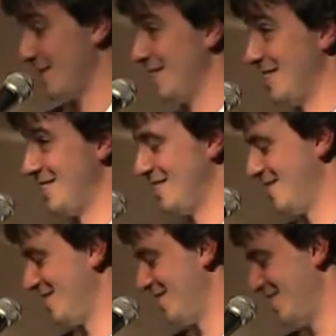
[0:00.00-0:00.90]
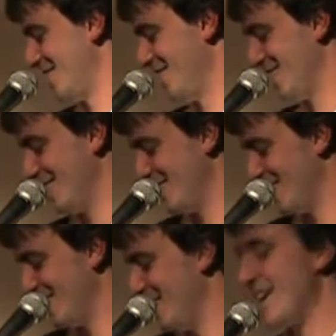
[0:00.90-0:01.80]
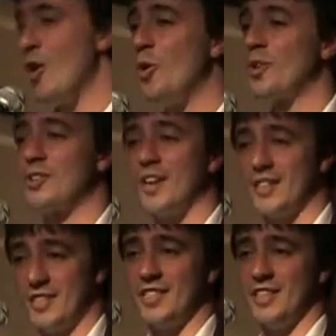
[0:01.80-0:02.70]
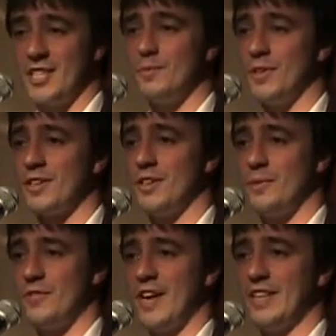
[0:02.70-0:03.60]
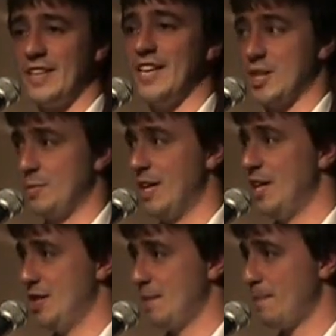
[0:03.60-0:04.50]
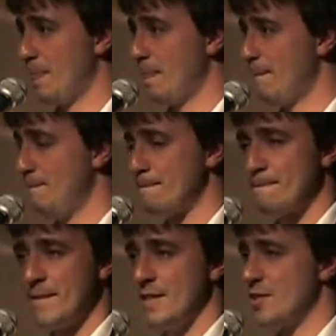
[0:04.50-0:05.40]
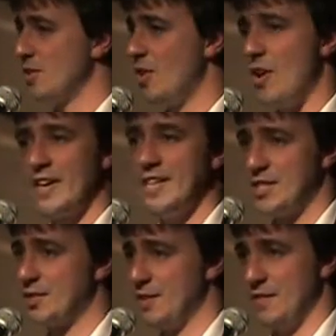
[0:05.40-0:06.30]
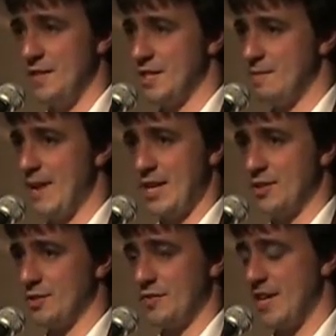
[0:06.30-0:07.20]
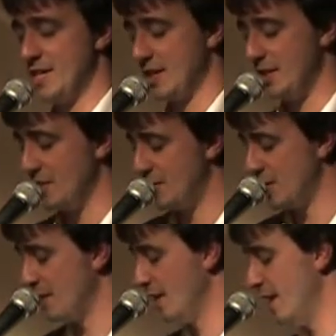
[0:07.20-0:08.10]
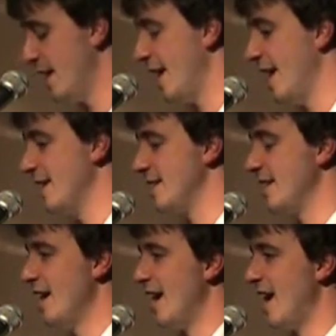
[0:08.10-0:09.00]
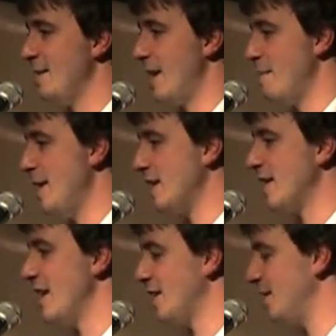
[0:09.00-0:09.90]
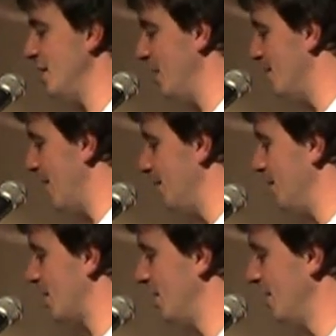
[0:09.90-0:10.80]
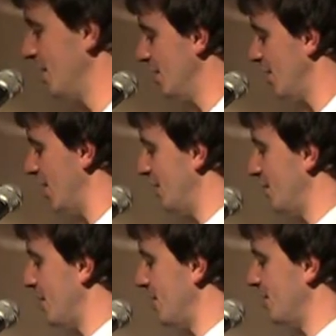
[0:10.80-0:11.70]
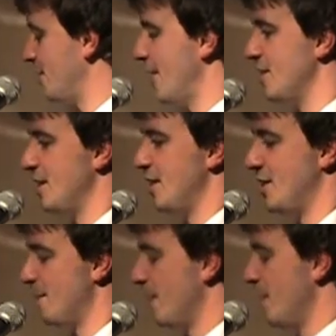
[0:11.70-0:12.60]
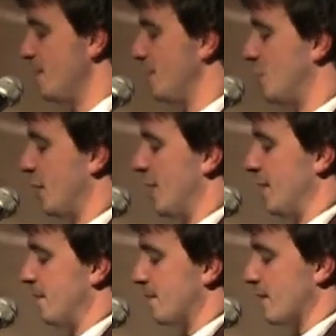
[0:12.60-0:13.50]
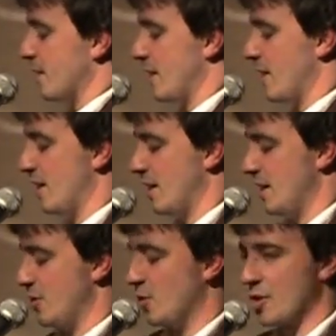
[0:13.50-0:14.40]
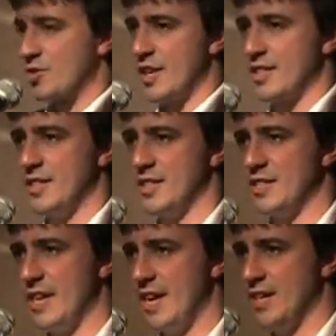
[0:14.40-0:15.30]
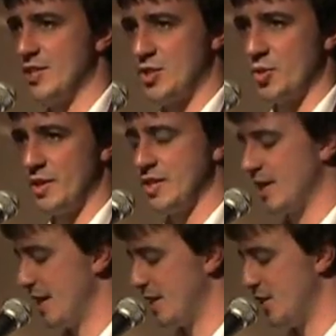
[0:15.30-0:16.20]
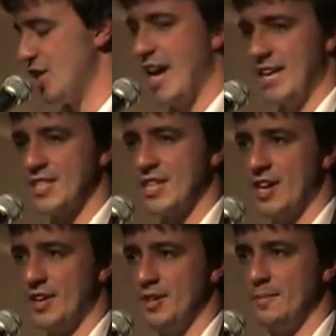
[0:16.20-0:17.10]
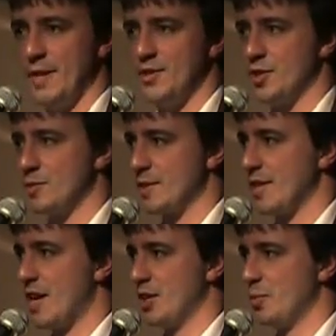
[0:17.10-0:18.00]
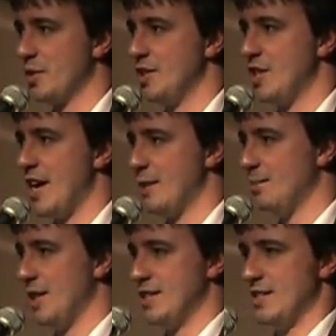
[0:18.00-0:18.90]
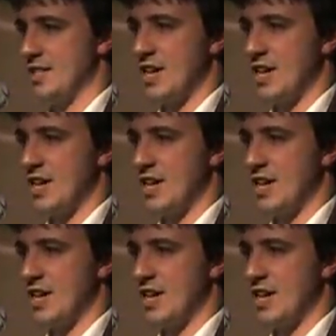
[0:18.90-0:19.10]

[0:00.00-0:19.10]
Yeah. You got Horcruxes in this book. We finally get the explanation. There's a long history of this magical device in literature. And I made a connection in my book, Harry Potter and Imagination, between the Horcruxes and stories like The Giant's Heart by George MacDonald, where a giant places